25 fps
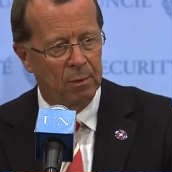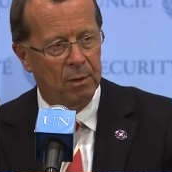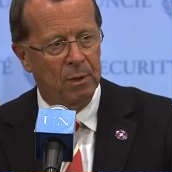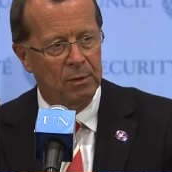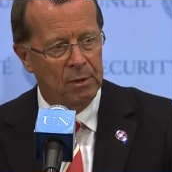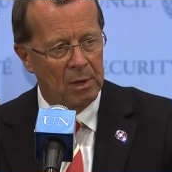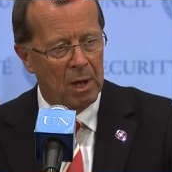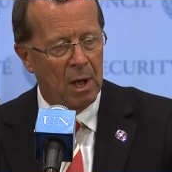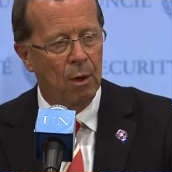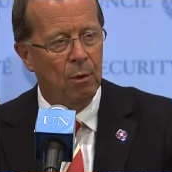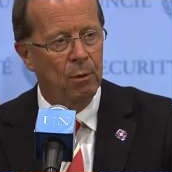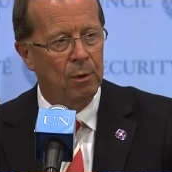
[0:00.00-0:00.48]

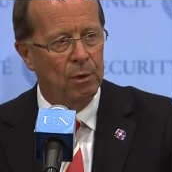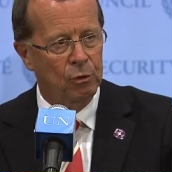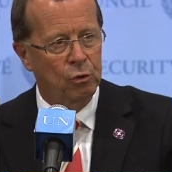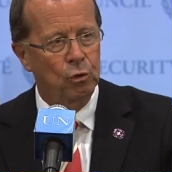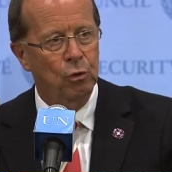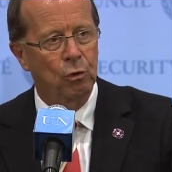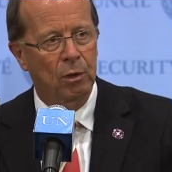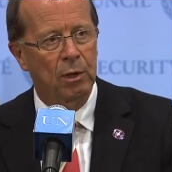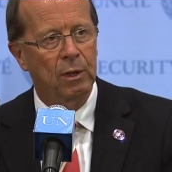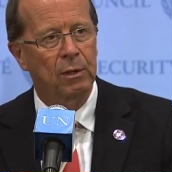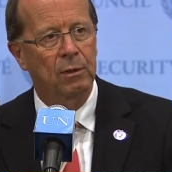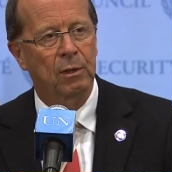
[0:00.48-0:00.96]
now
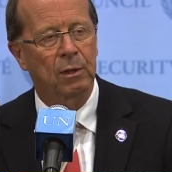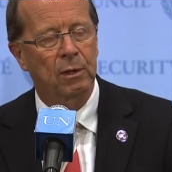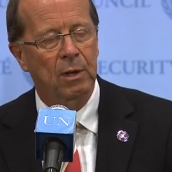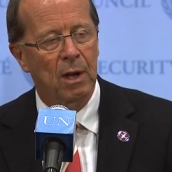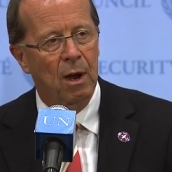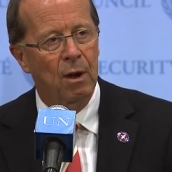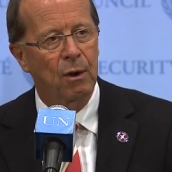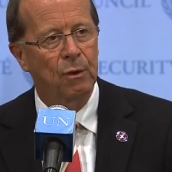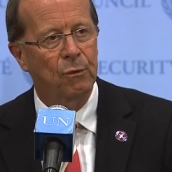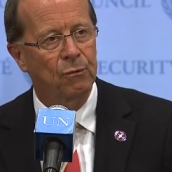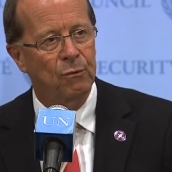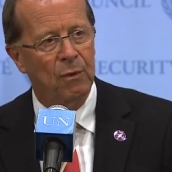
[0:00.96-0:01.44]
during the
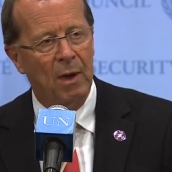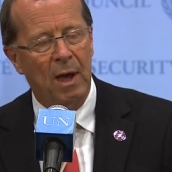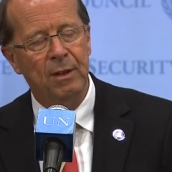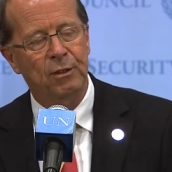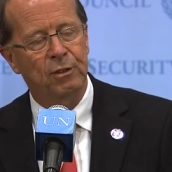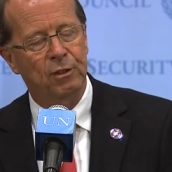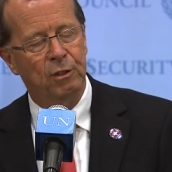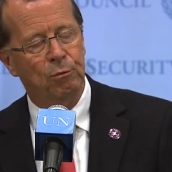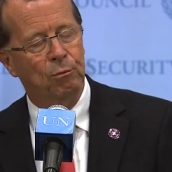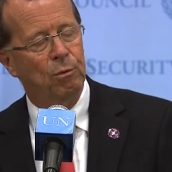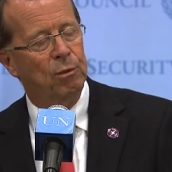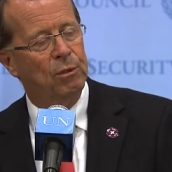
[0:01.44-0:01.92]
current
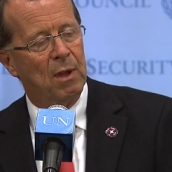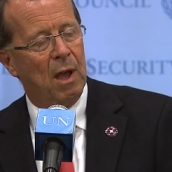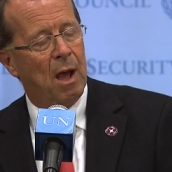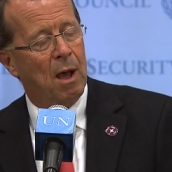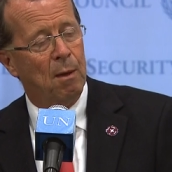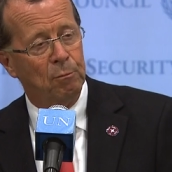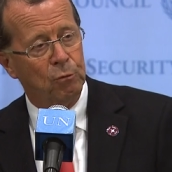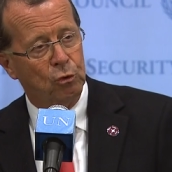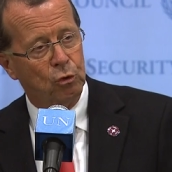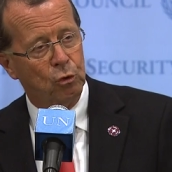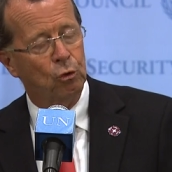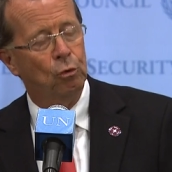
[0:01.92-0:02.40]
fighting with
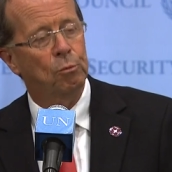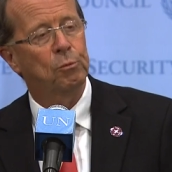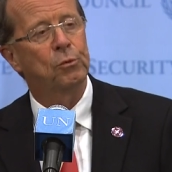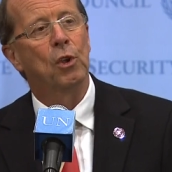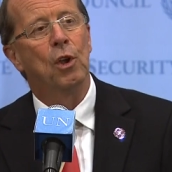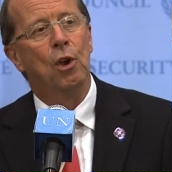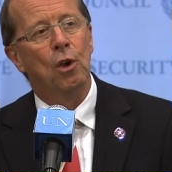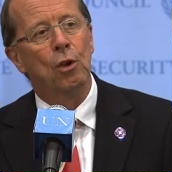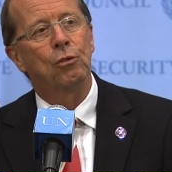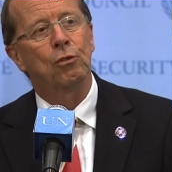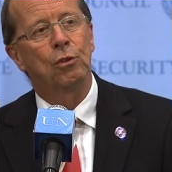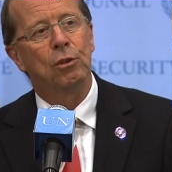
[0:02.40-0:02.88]
armed groups
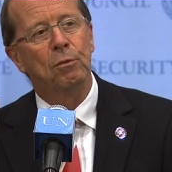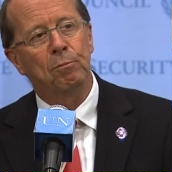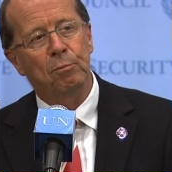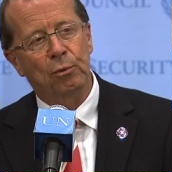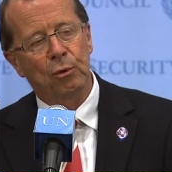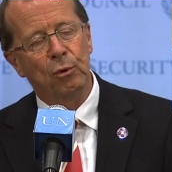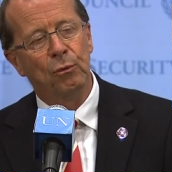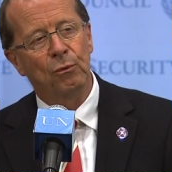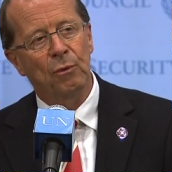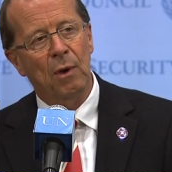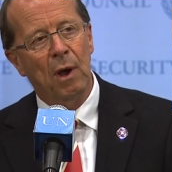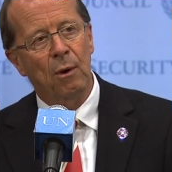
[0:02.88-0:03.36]
to
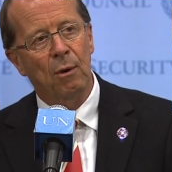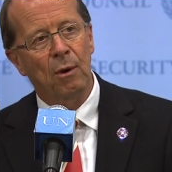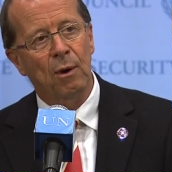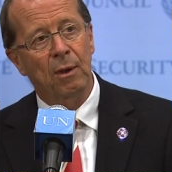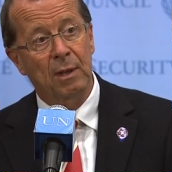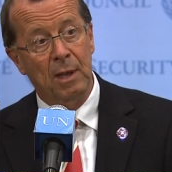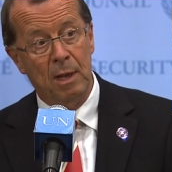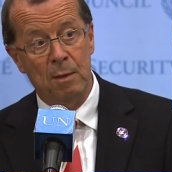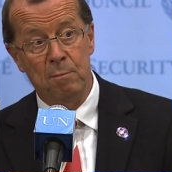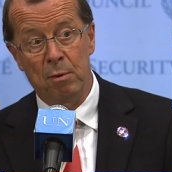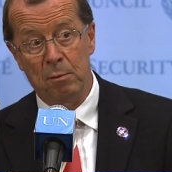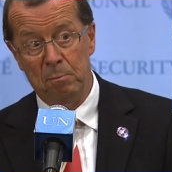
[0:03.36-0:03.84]
improve our
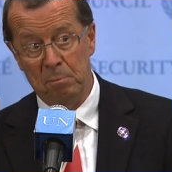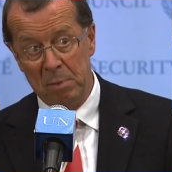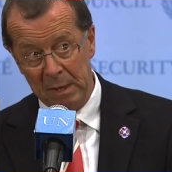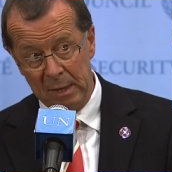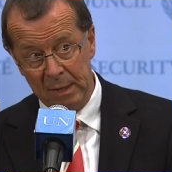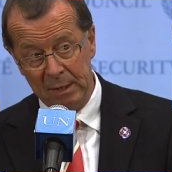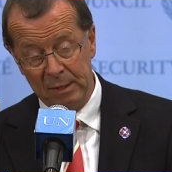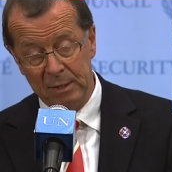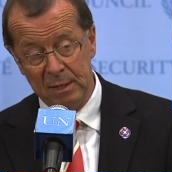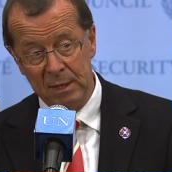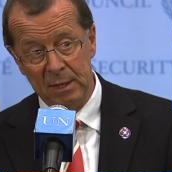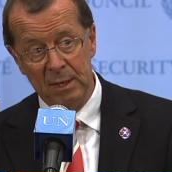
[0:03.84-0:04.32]

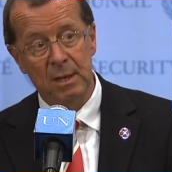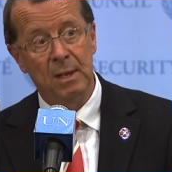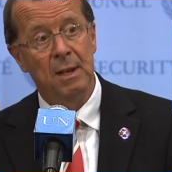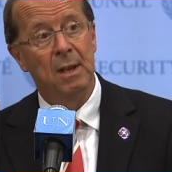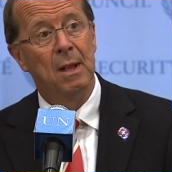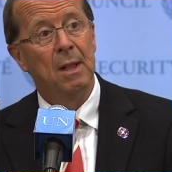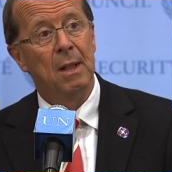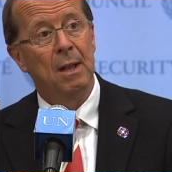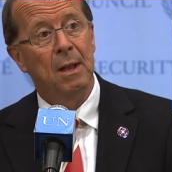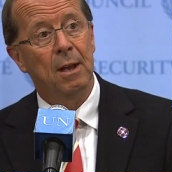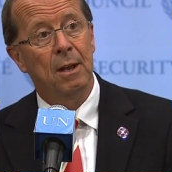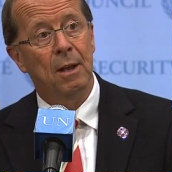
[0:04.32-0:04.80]
capability
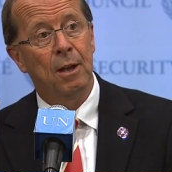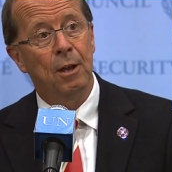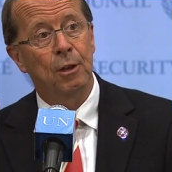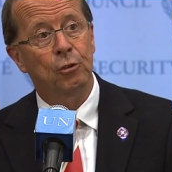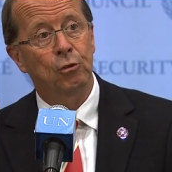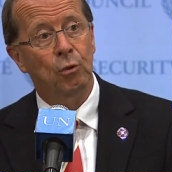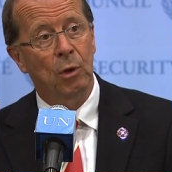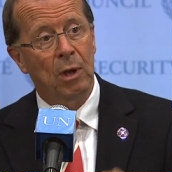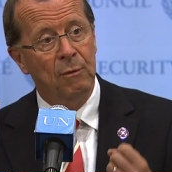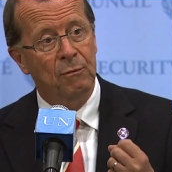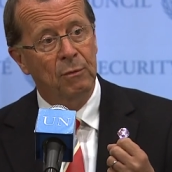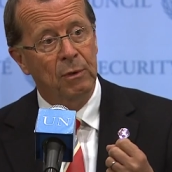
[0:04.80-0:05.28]
uh,
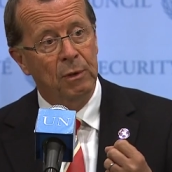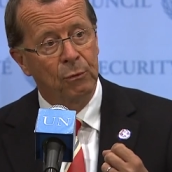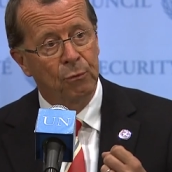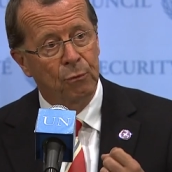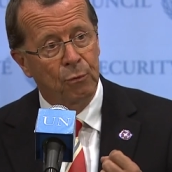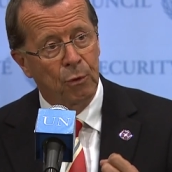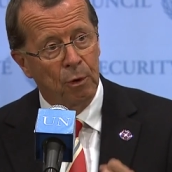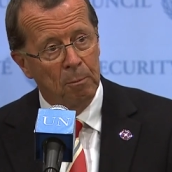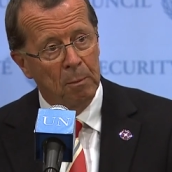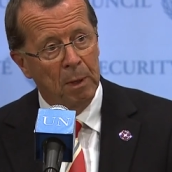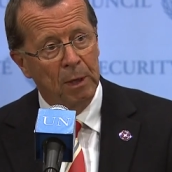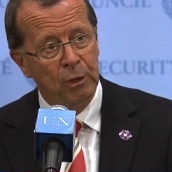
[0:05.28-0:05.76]
to have
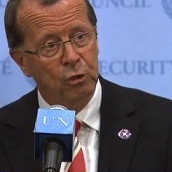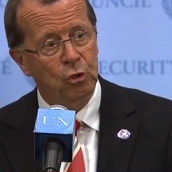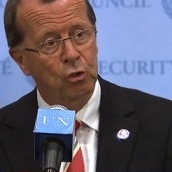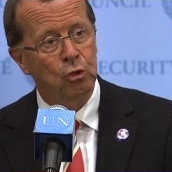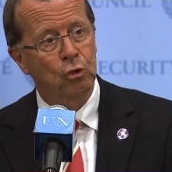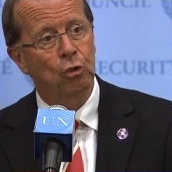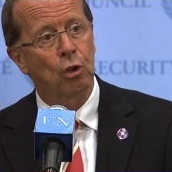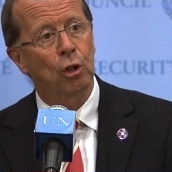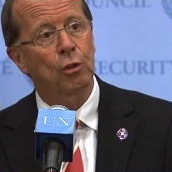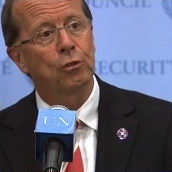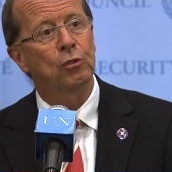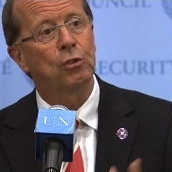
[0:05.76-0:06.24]

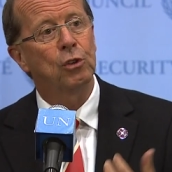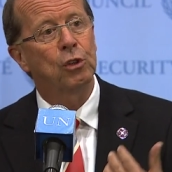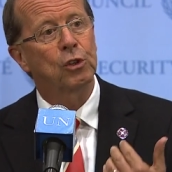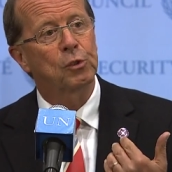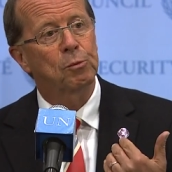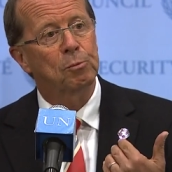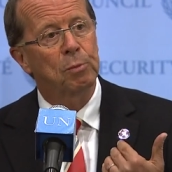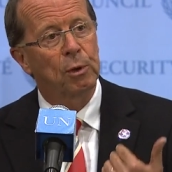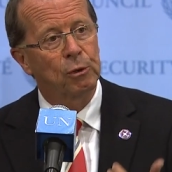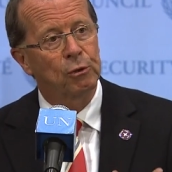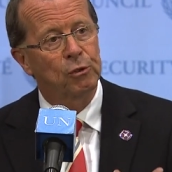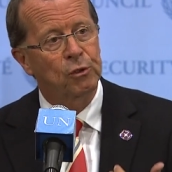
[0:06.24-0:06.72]
information not to
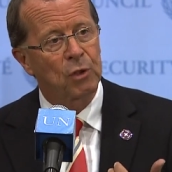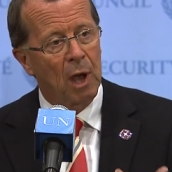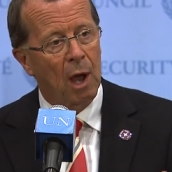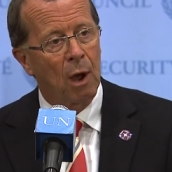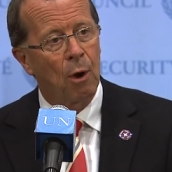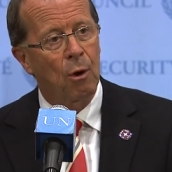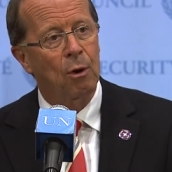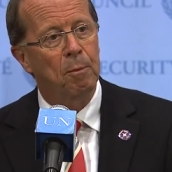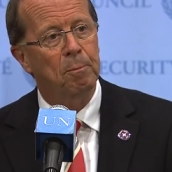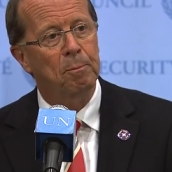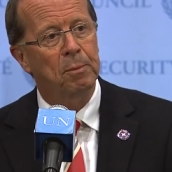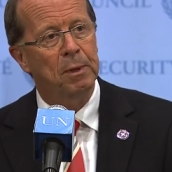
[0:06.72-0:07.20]
expose
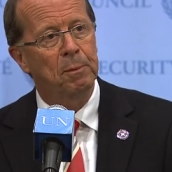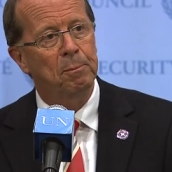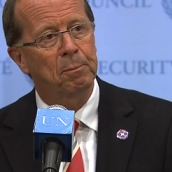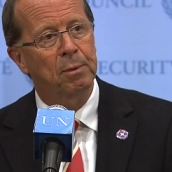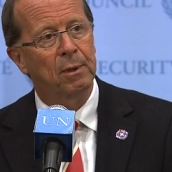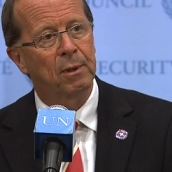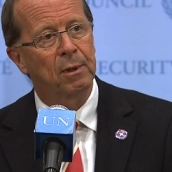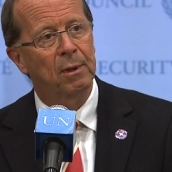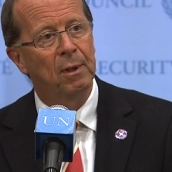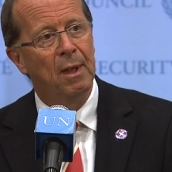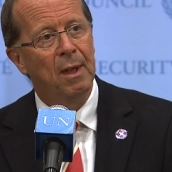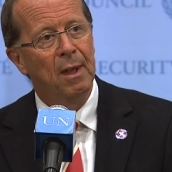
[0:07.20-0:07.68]
our
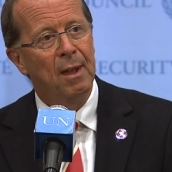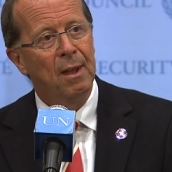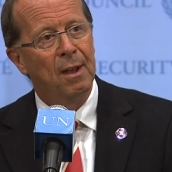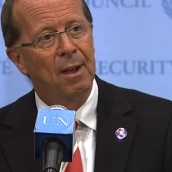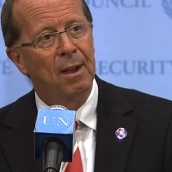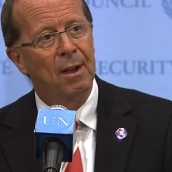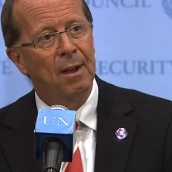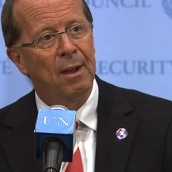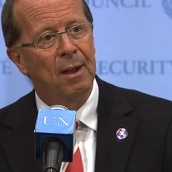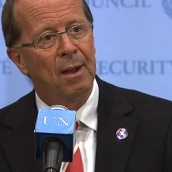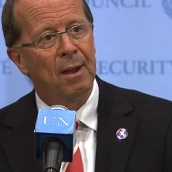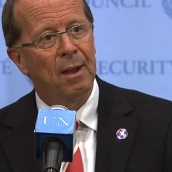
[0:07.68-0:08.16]
people
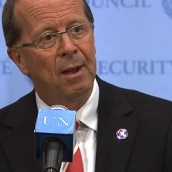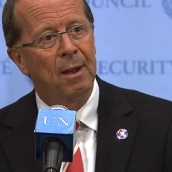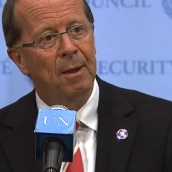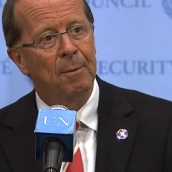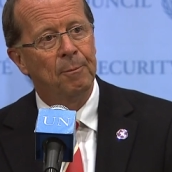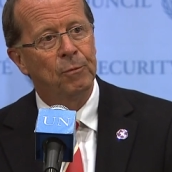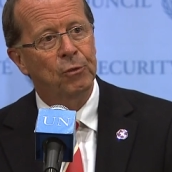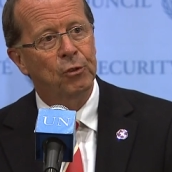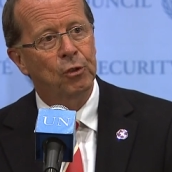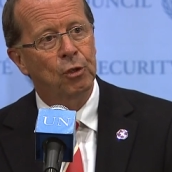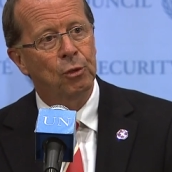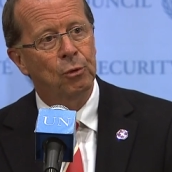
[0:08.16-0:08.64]

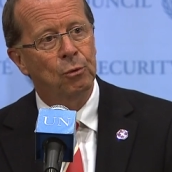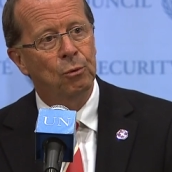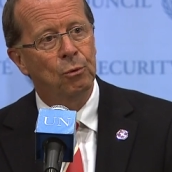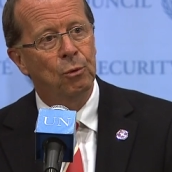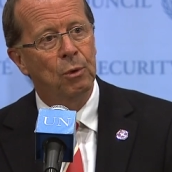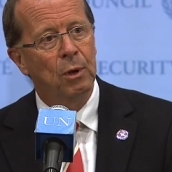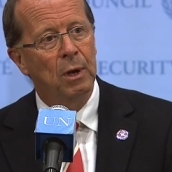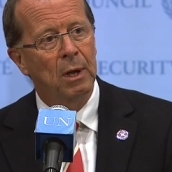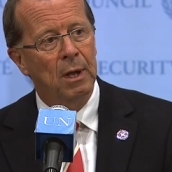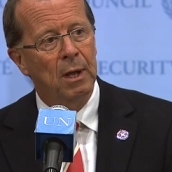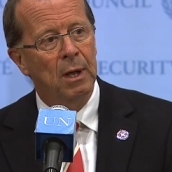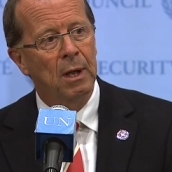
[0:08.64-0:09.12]
um,
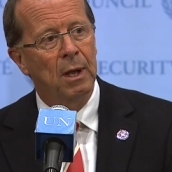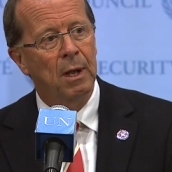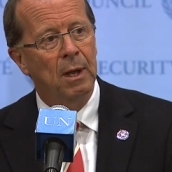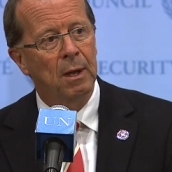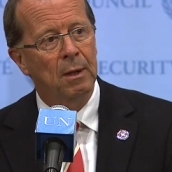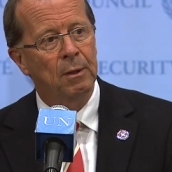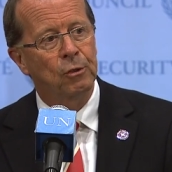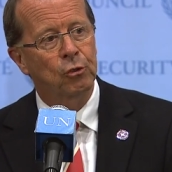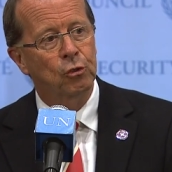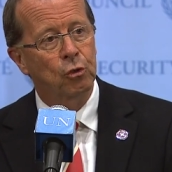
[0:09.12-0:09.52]
to uh,